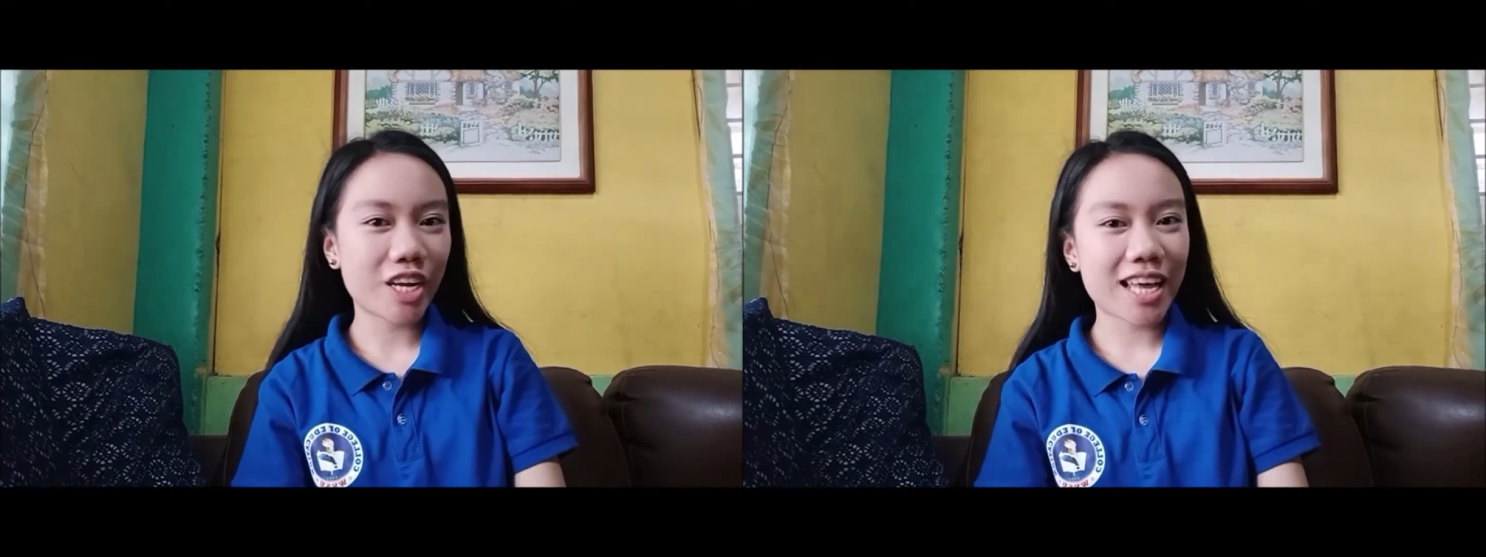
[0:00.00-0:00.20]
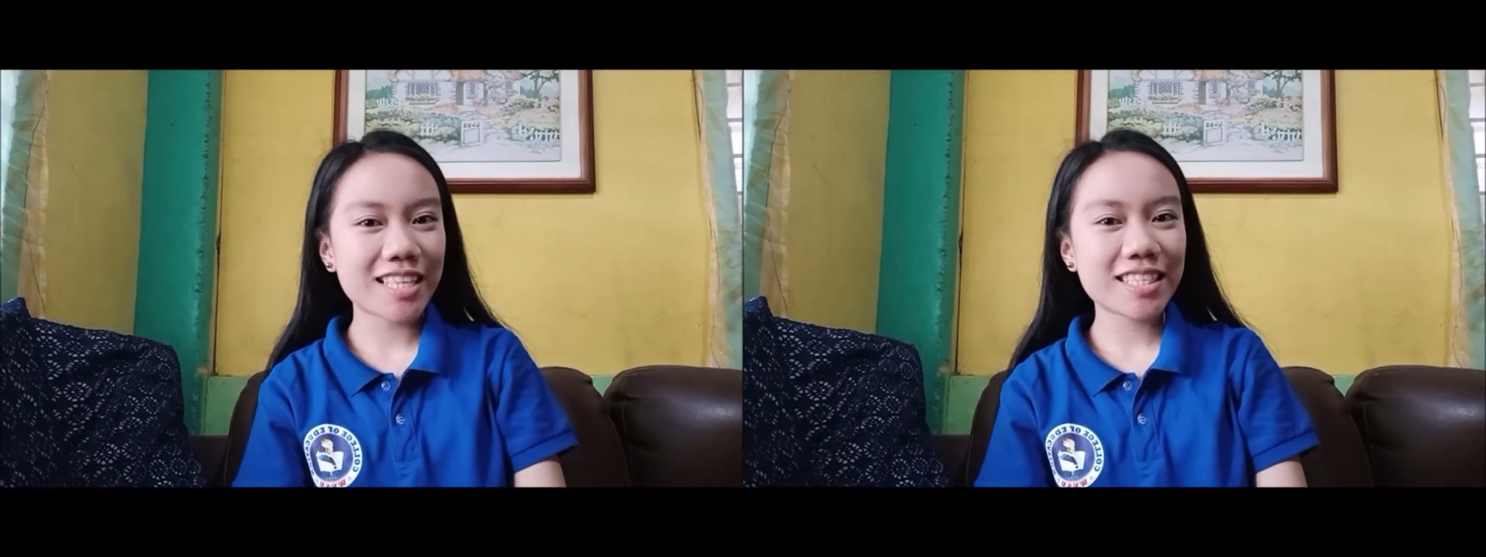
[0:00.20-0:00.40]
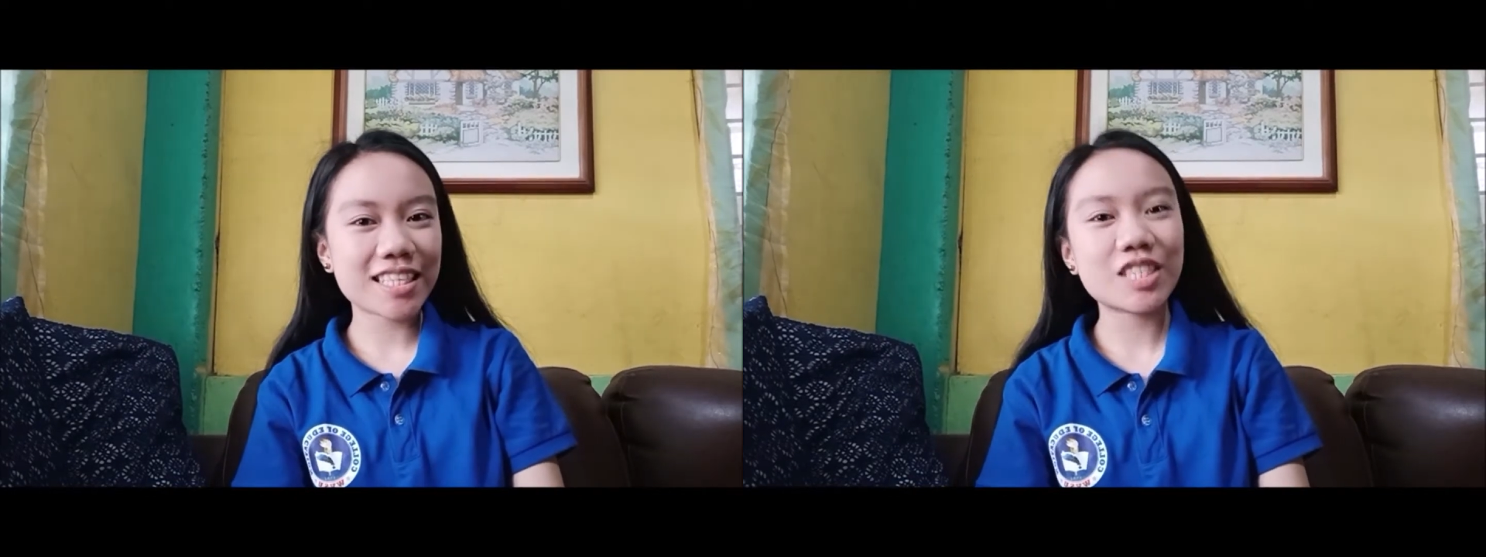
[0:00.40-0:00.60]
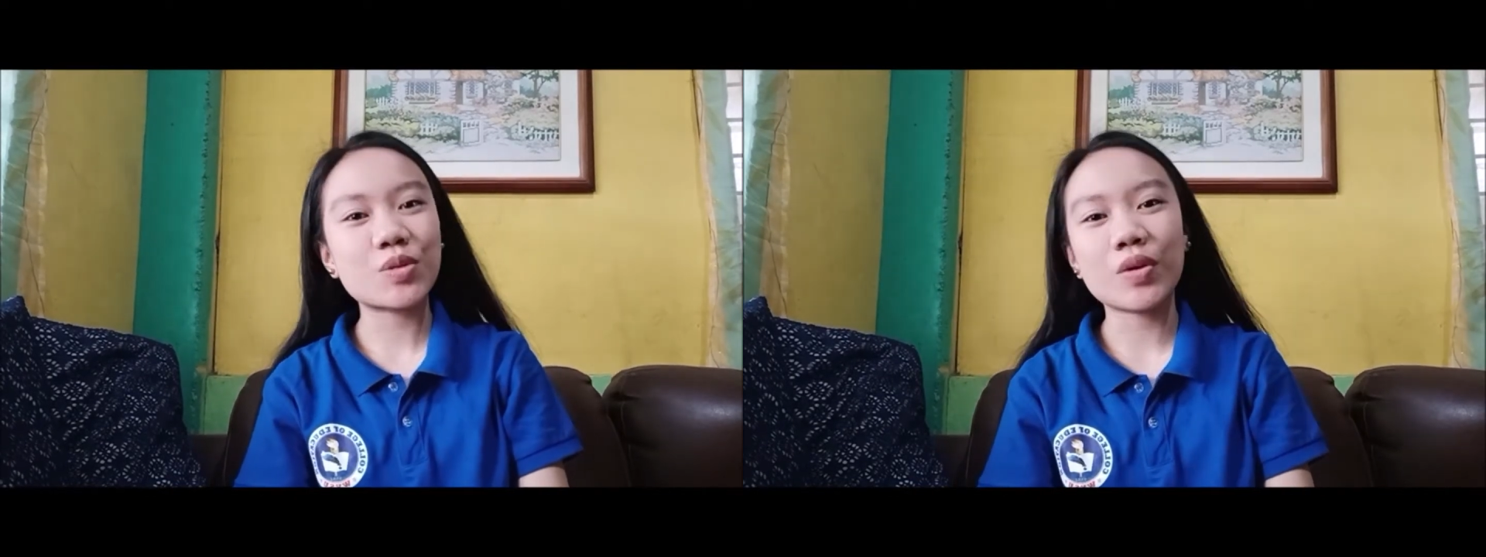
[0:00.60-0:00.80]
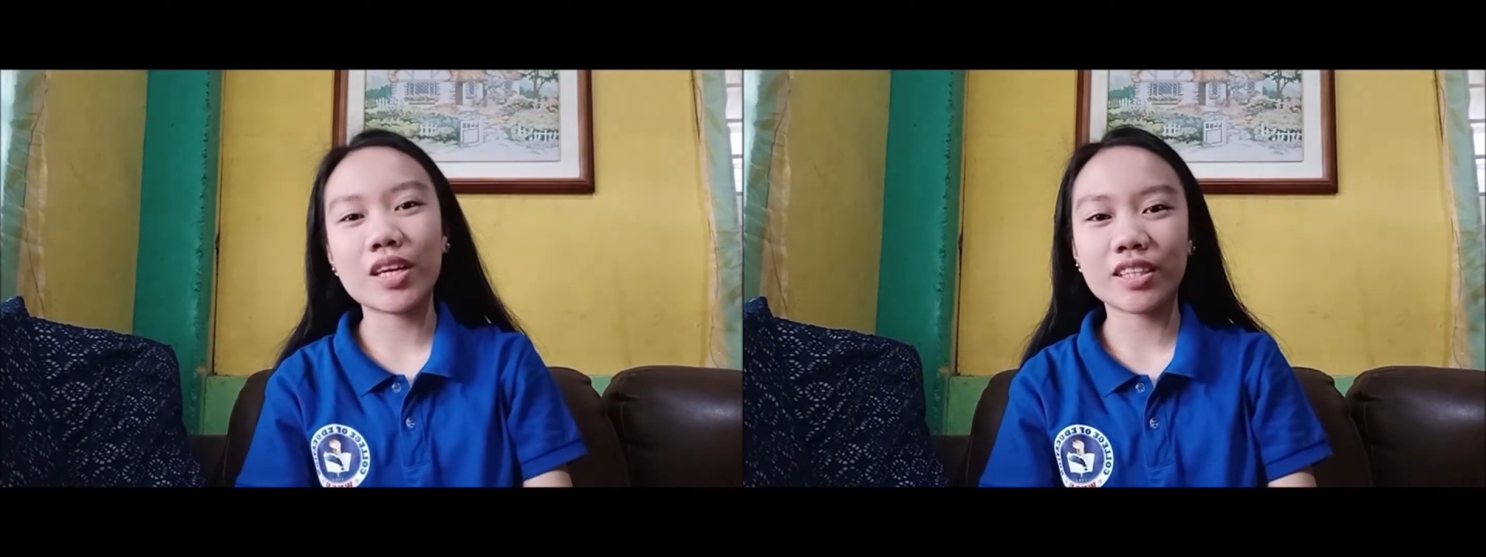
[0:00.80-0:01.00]
us as we
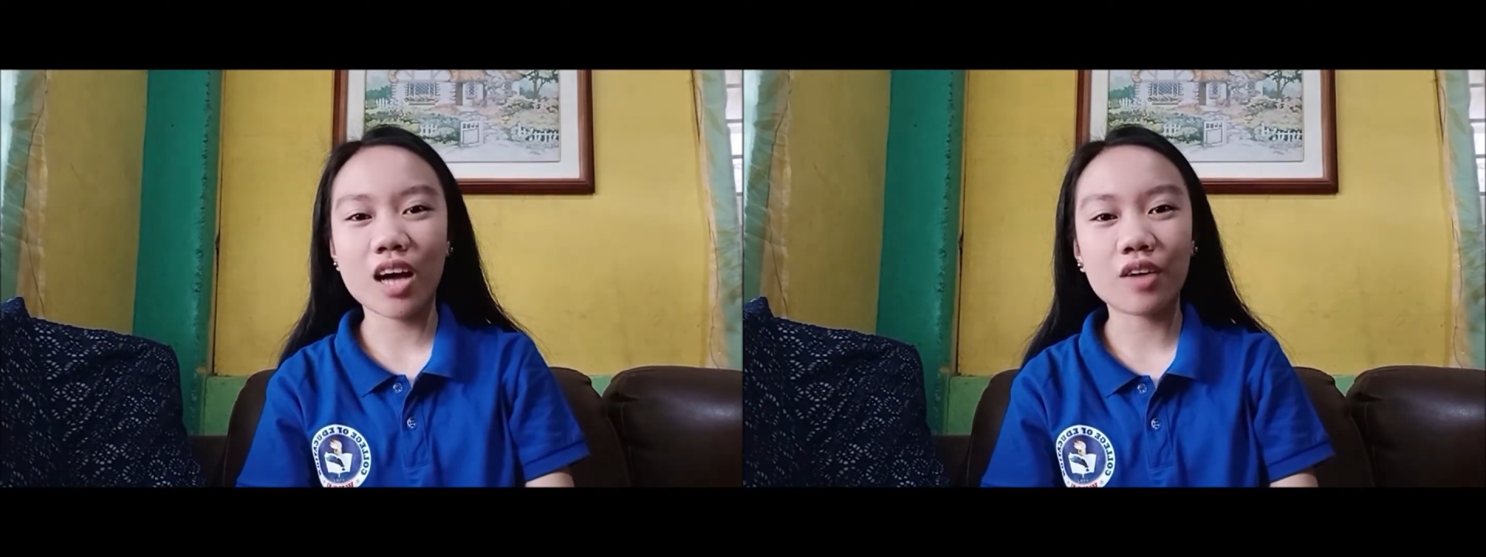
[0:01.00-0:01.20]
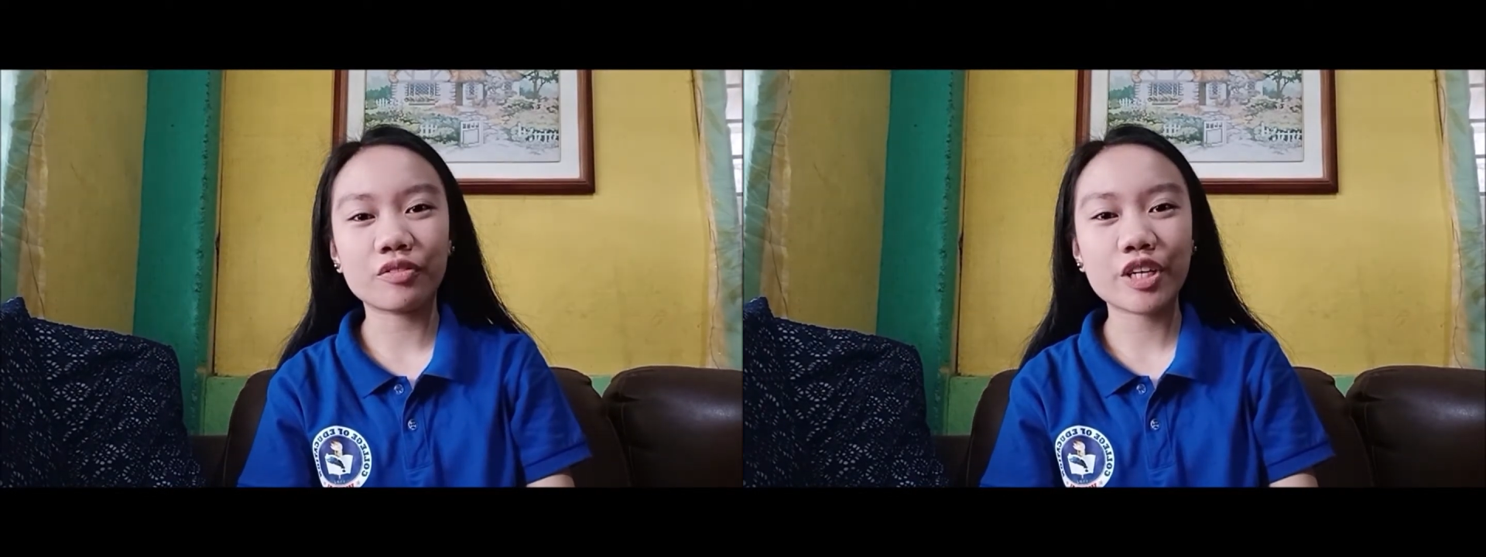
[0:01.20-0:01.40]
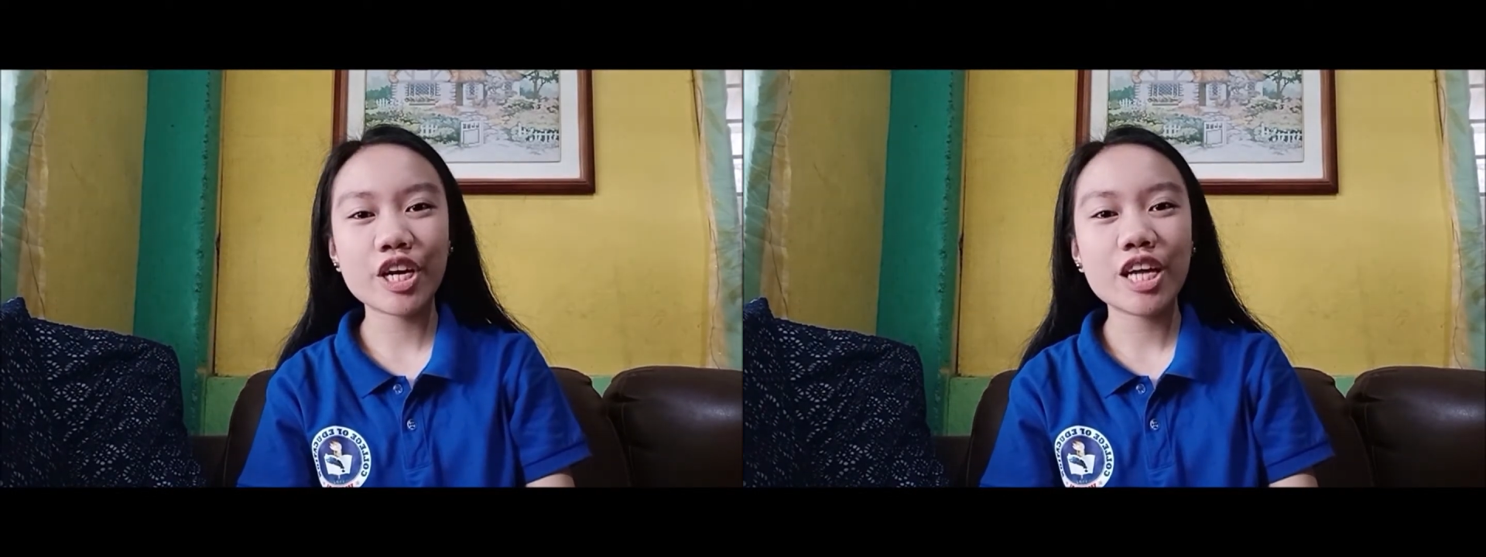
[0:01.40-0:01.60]
uncover